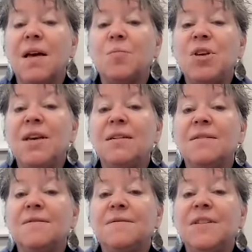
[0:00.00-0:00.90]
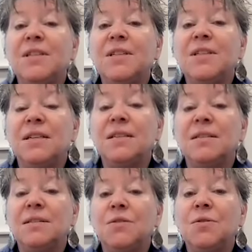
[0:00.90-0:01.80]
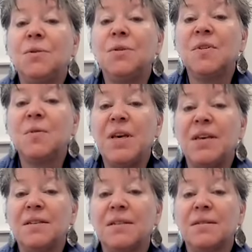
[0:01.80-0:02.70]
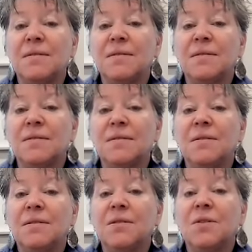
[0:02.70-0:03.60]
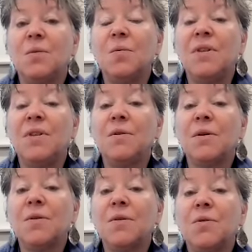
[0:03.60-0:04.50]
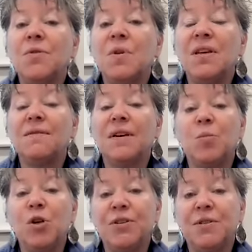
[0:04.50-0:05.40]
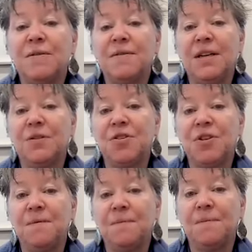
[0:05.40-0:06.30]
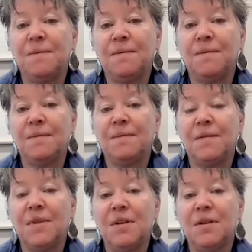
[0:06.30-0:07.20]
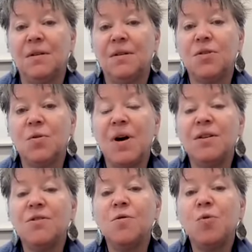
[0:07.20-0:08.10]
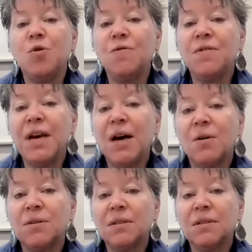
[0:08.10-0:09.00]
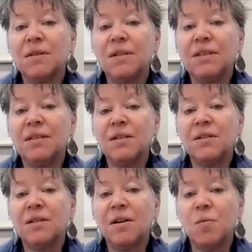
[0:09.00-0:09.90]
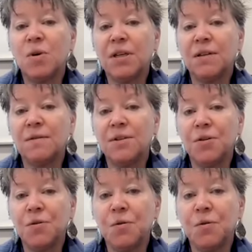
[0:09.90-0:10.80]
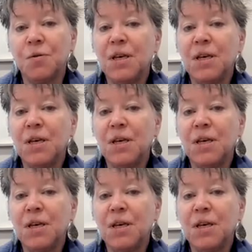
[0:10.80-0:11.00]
And begin to fill in your space with your own unique vibration of energy. So as you moved out things that are not working for you,